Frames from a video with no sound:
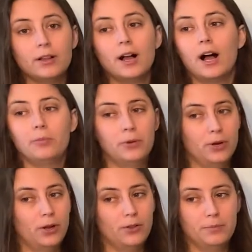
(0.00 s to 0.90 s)
I'll put
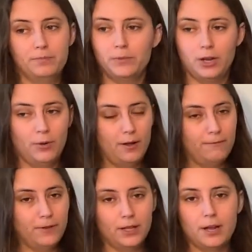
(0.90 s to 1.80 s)
all the, I'll
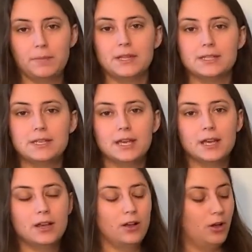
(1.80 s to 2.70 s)
fill it up in the sink.
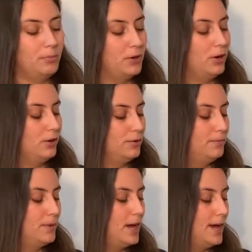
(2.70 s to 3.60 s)
I'll put all
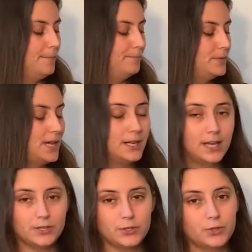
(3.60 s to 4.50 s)
the
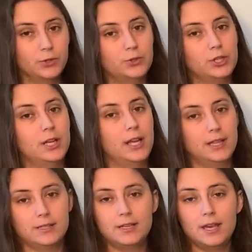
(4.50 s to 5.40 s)
sanitizer solution in the
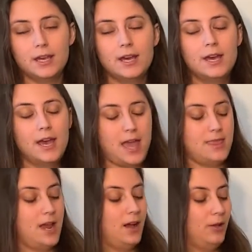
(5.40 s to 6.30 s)
sink, and then
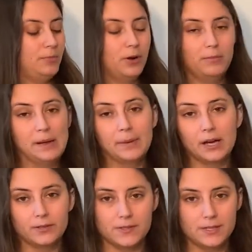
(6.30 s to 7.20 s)
I'll put all my
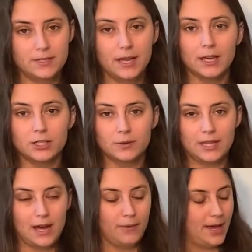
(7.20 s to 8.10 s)
bottles in the sink and do it
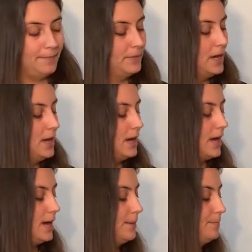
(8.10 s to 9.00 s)
that
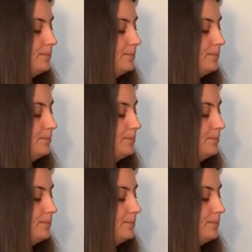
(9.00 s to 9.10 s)
way.